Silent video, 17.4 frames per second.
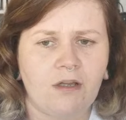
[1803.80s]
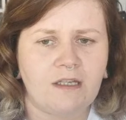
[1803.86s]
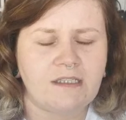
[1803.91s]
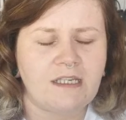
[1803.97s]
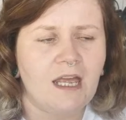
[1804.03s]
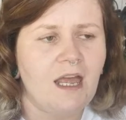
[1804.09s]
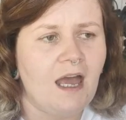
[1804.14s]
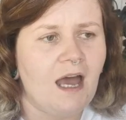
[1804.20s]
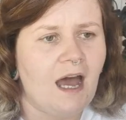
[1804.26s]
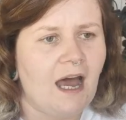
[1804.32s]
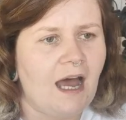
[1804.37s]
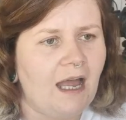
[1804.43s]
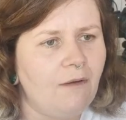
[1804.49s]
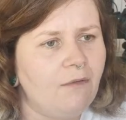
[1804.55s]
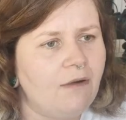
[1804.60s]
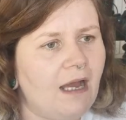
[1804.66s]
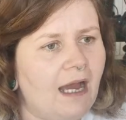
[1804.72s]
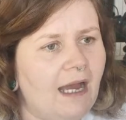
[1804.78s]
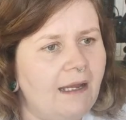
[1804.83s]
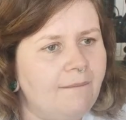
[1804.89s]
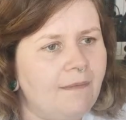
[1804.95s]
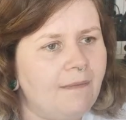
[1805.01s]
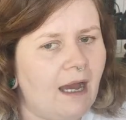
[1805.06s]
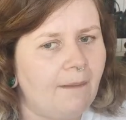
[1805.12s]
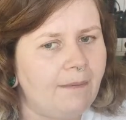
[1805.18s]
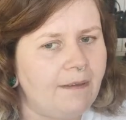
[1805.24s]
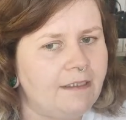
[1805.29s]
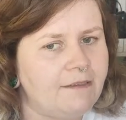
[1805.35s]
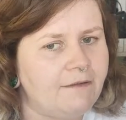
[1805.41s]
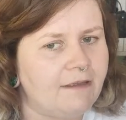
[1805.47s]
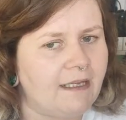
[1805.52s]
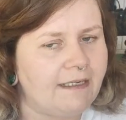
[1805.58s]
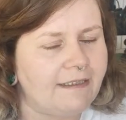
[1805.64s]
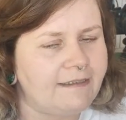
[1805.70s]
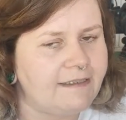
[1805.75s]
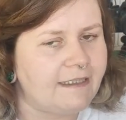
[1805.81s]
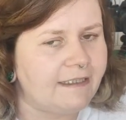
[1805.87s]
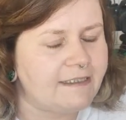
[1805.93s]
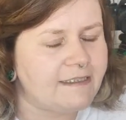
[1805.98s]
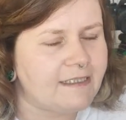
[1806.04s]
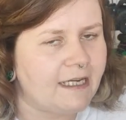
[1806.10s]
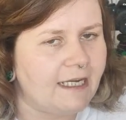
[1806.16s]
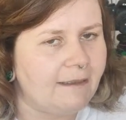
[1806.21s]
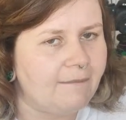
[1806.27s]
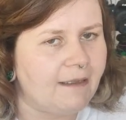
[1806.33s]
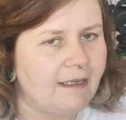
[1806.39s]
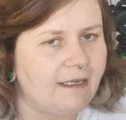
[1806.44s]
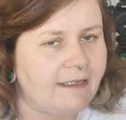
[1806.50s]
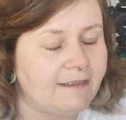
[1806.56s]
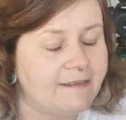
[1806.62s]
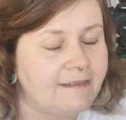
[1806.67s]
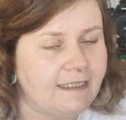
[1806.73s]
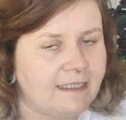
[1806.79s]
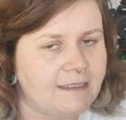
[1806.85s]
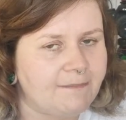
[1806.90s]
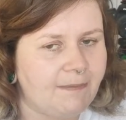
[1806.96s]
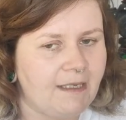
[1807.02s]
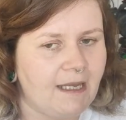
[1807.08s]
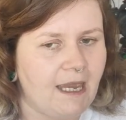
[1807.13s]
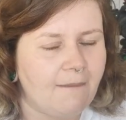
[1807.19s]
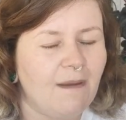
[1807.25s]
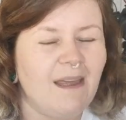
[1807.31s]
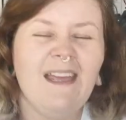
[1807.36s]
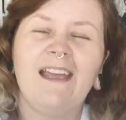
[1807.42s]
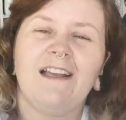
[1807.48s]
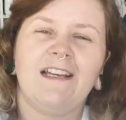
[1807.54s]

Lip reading: Because I'm happy to do it, like, dinner time, like, 6 p.m.